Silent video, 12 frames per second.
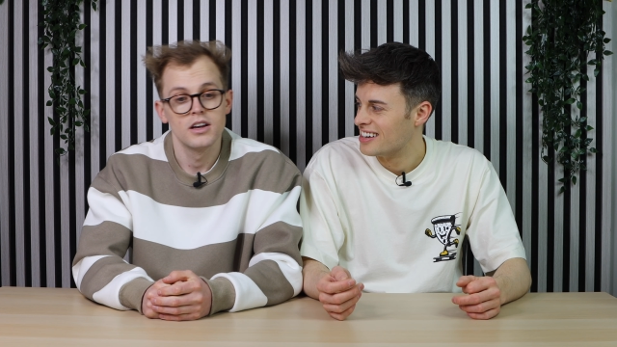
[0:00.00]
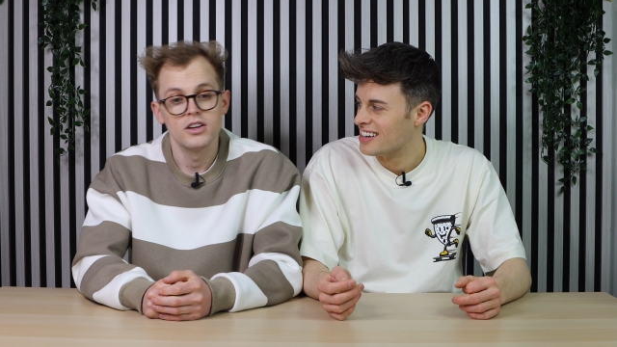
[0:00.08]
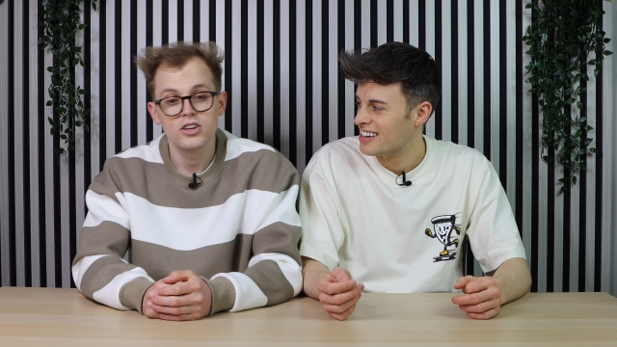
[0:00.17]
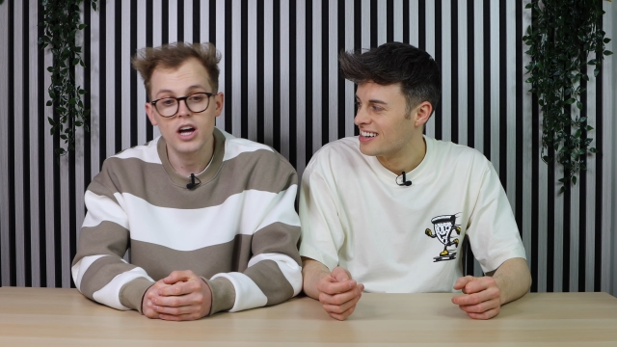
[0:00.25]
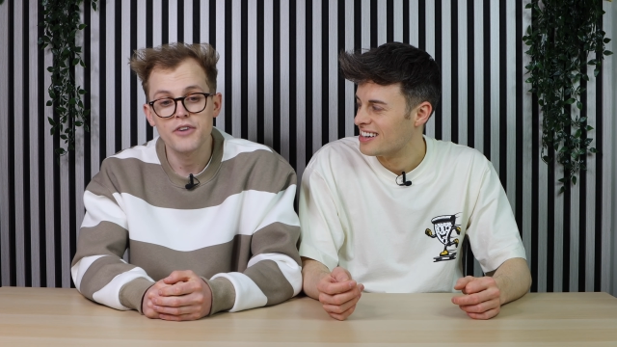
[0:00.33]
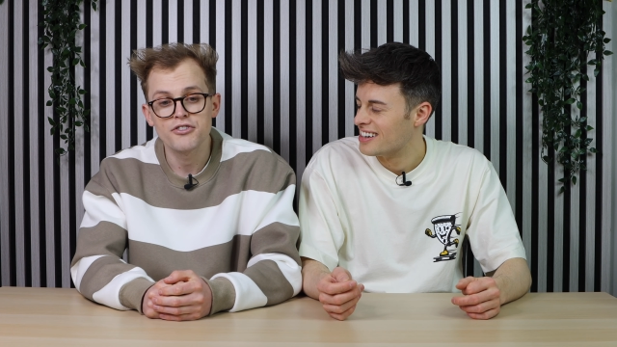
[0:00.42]

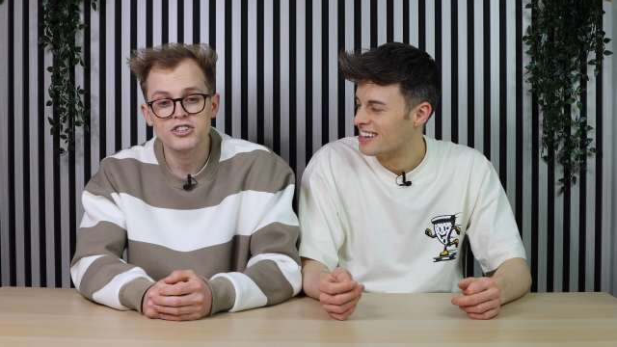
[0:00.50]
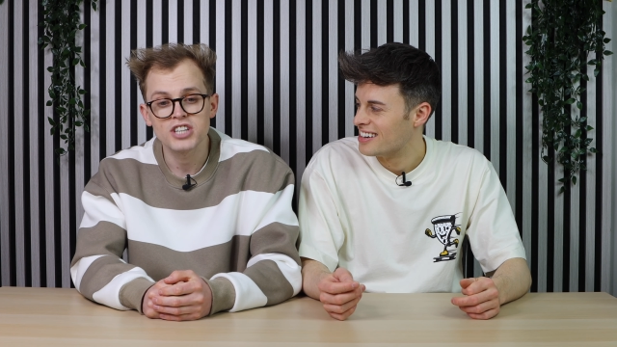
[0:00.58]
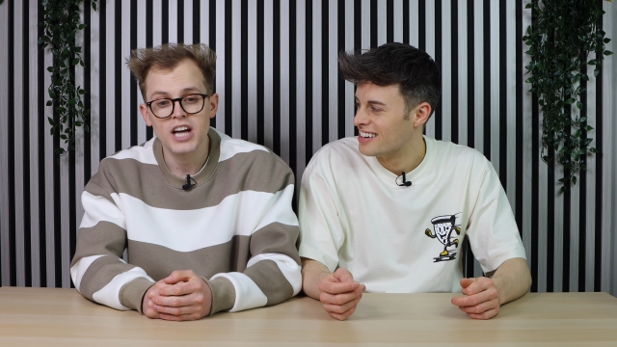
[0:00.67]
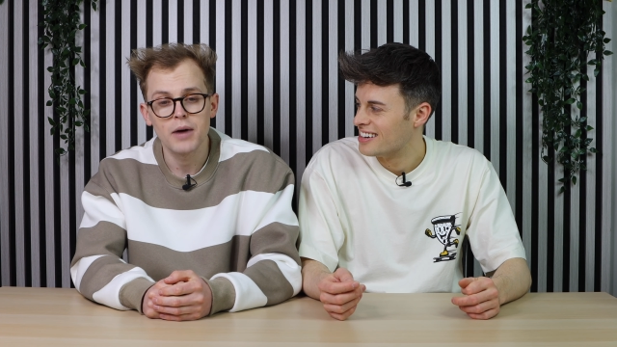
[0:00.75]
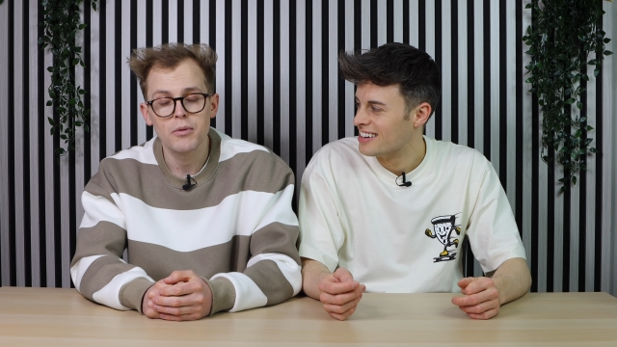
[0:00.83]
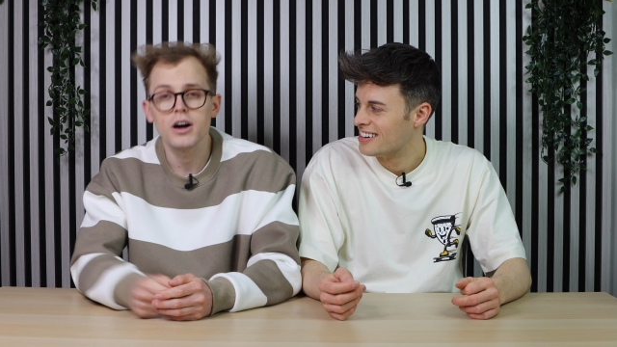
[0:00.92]
Speaker 1: You're going for a
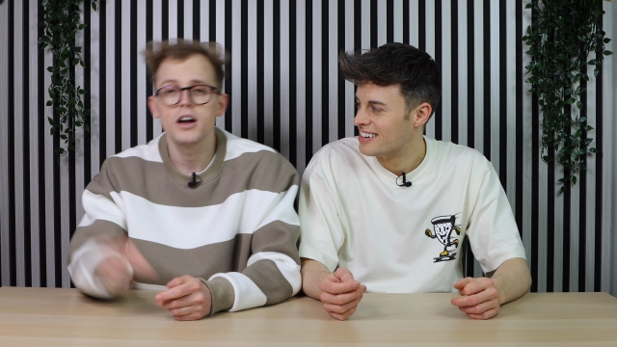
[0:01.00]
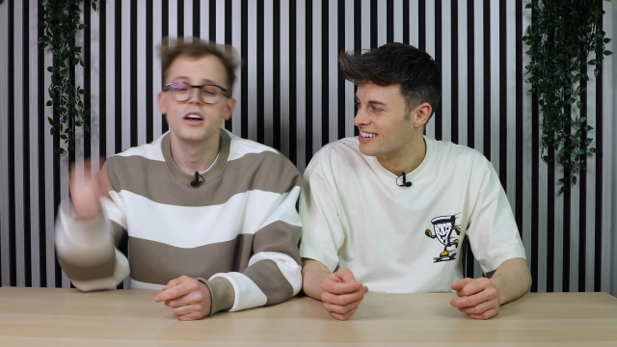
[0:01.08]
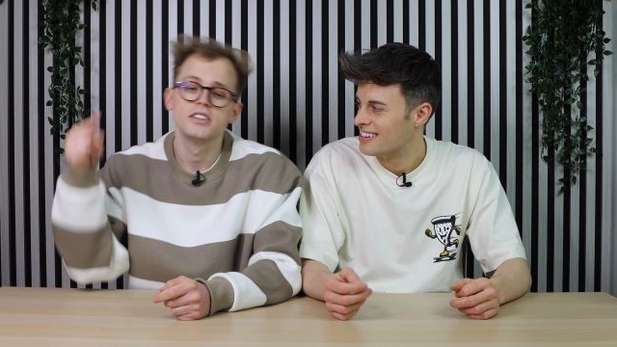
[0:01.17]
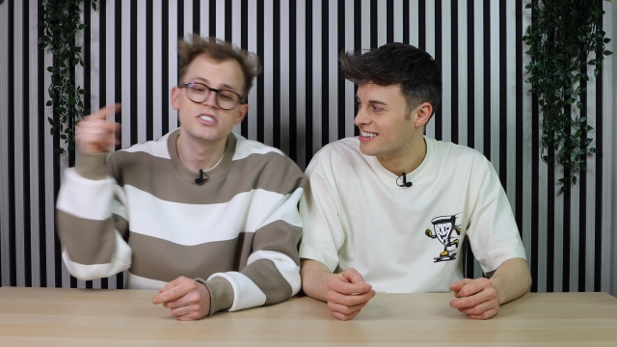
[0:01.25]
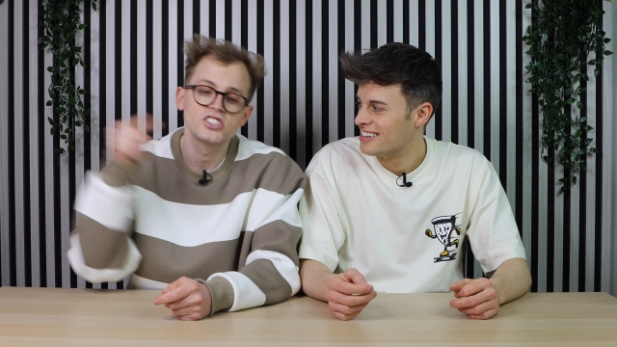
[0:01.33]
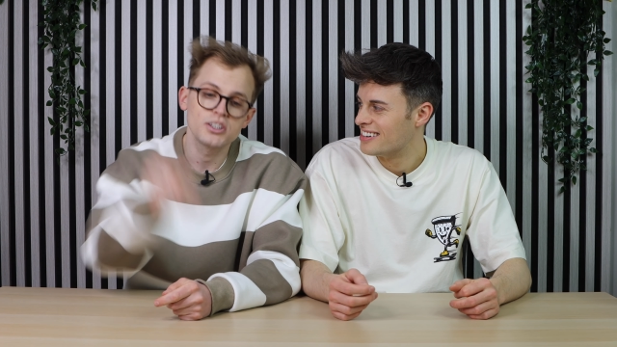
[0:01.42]
shower,
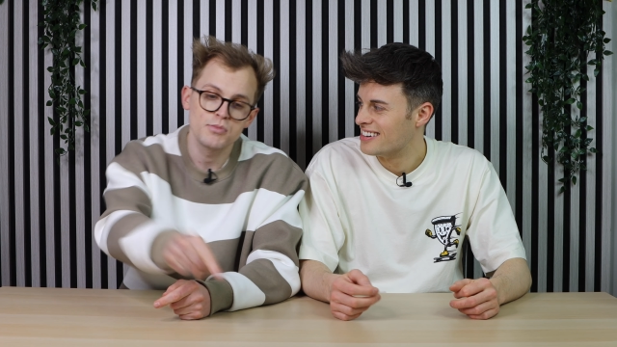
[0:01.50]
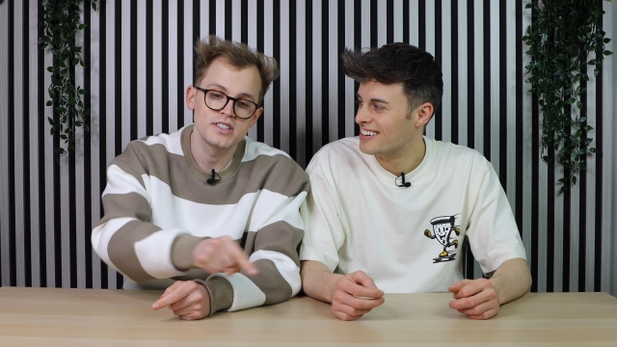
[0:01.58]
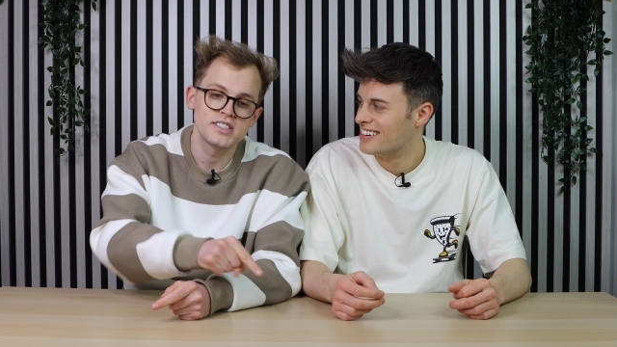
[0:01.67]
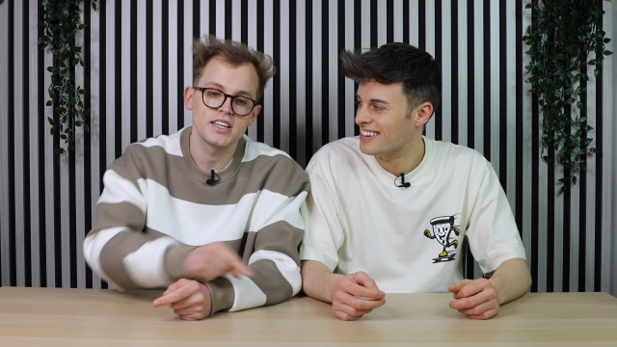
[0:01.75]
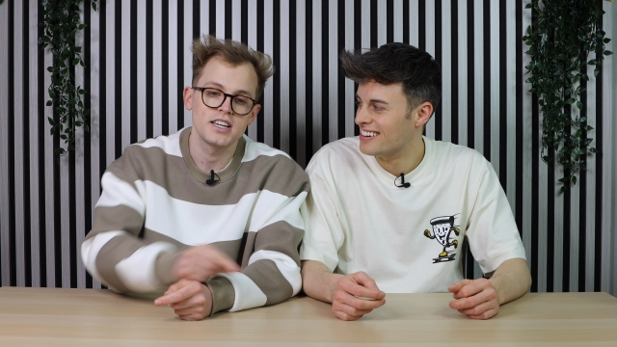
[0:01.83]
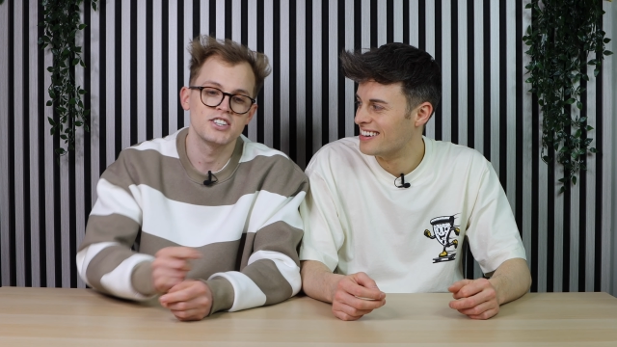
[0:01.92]
someone
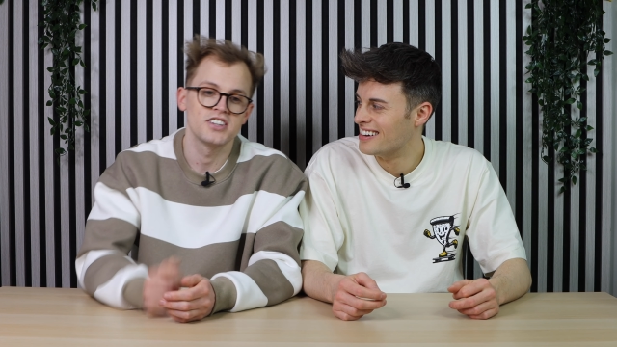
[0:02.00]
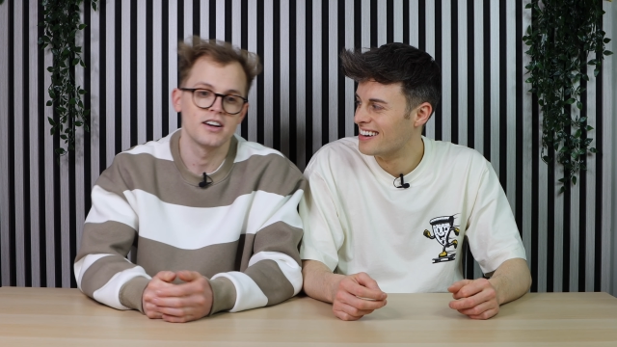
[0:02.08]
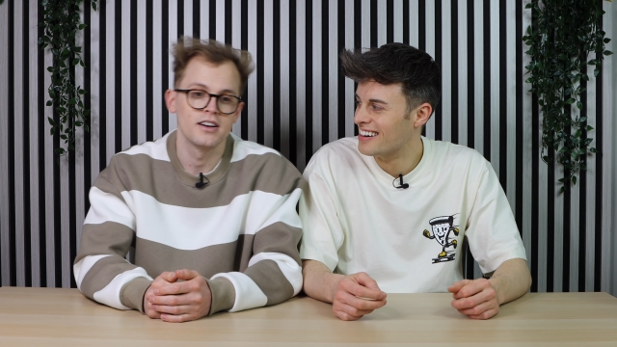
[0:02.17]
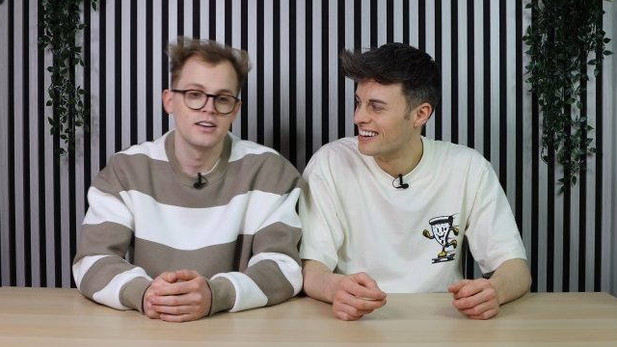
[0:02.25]
sees you.